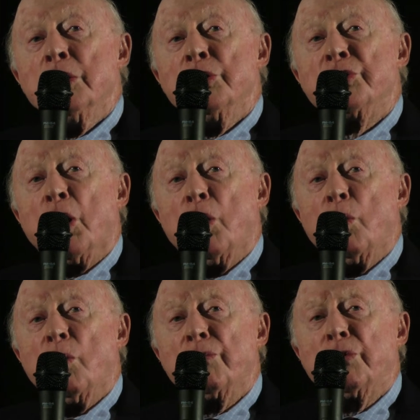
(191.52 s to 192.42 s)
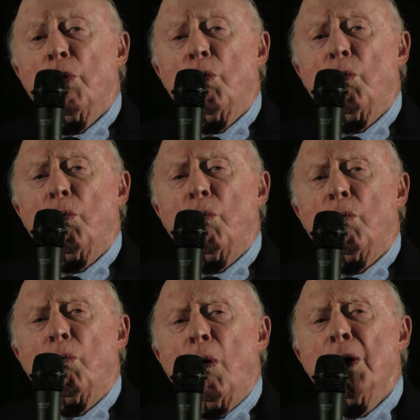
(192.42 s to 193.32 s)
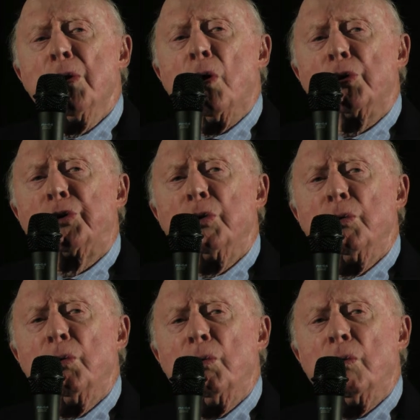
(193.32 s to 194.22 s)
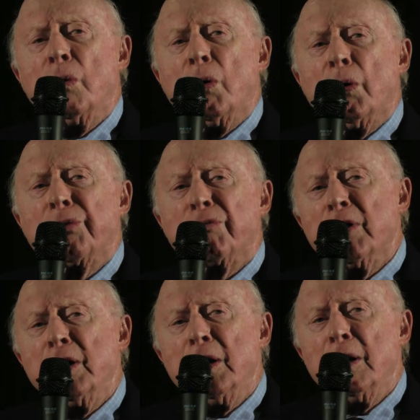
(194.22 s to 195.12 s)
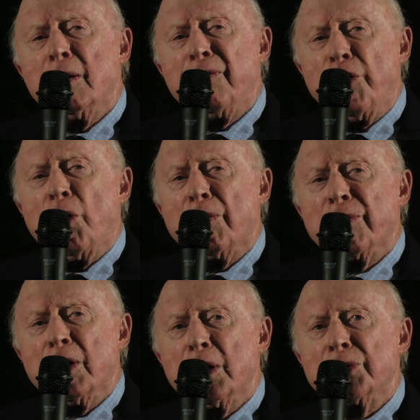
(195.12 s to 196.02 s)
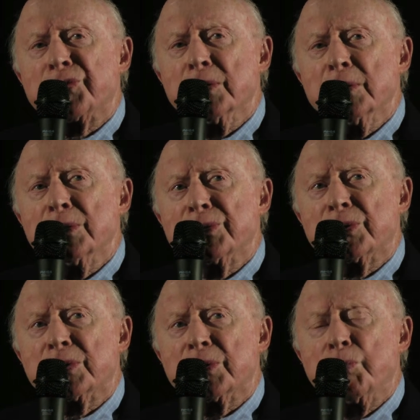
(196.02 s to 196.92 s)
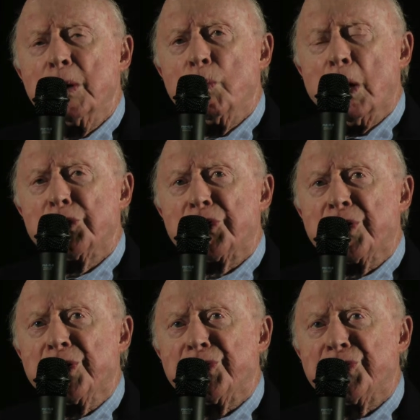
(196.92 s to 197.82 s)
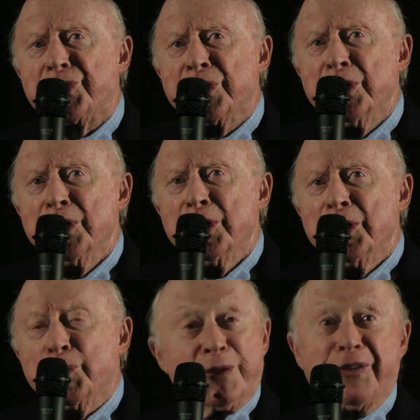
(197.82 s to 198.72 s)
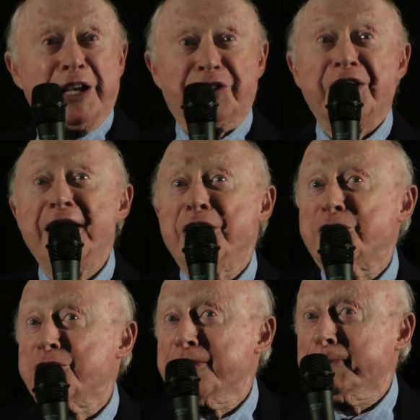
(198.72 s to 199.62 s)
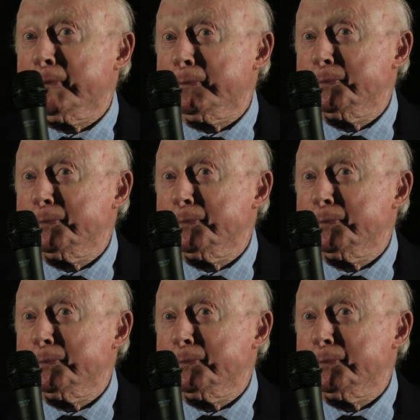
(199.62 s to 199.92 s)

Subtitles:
So, through one or two or three or four rehearsals, we watched this with fascination.